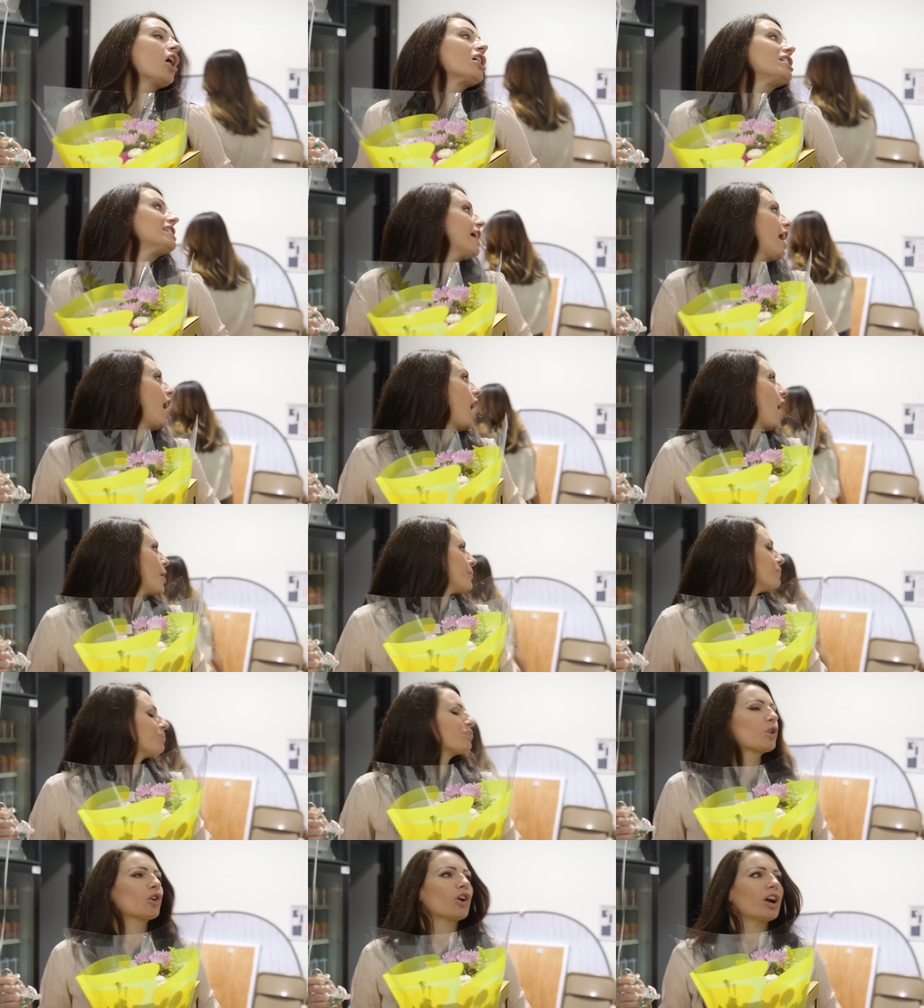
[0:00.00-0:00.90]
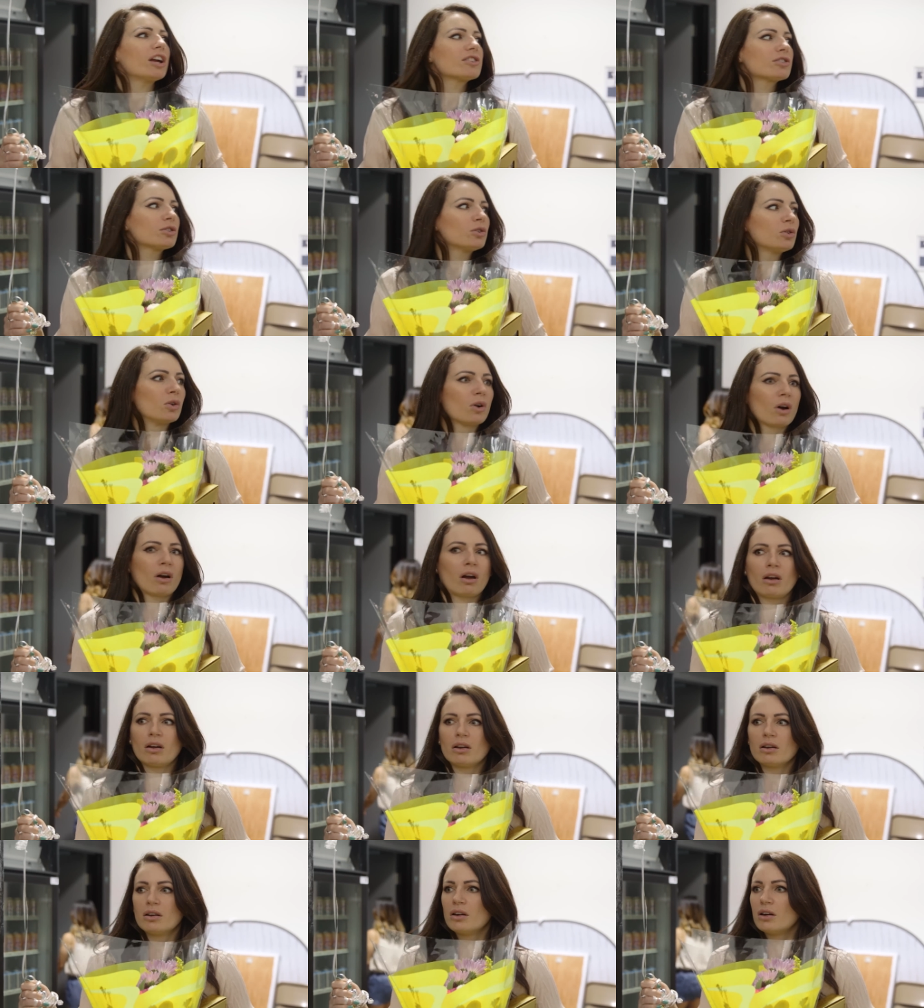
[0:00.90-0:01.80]
Yeah, great talk.
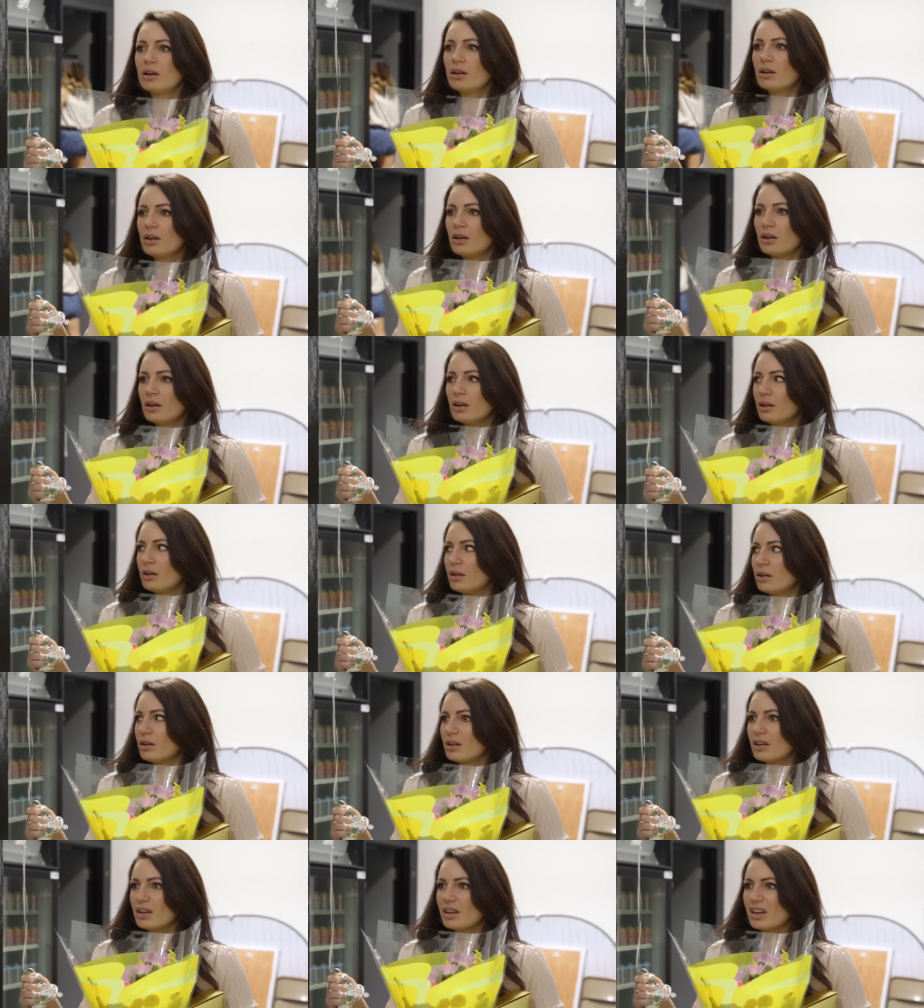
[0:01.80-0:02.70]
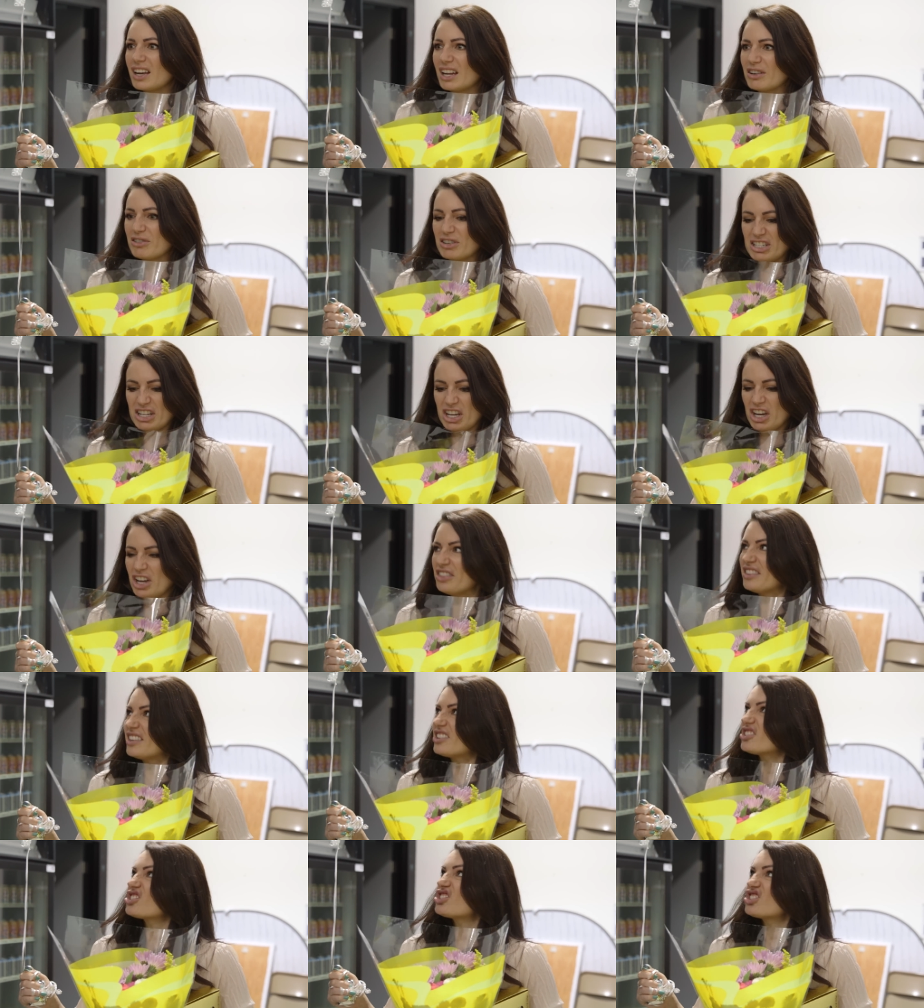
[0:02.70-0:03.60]
Bye. Can I return
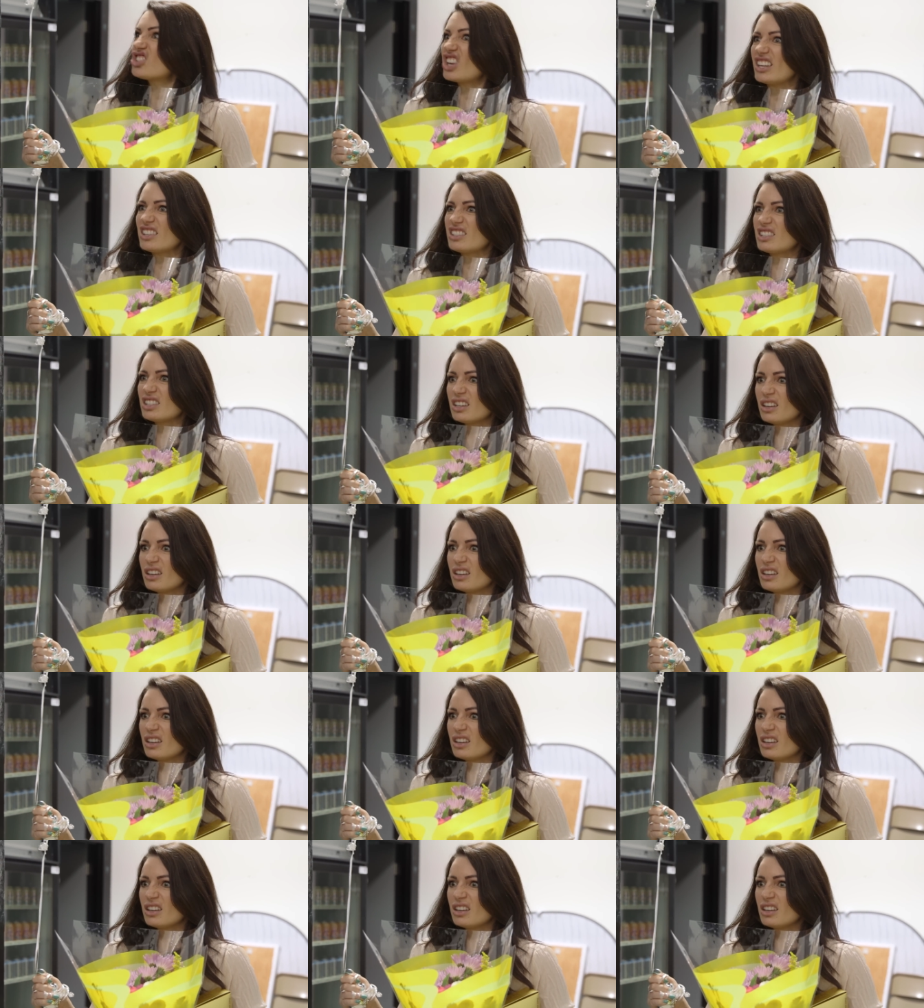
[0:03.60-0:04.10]
this shit?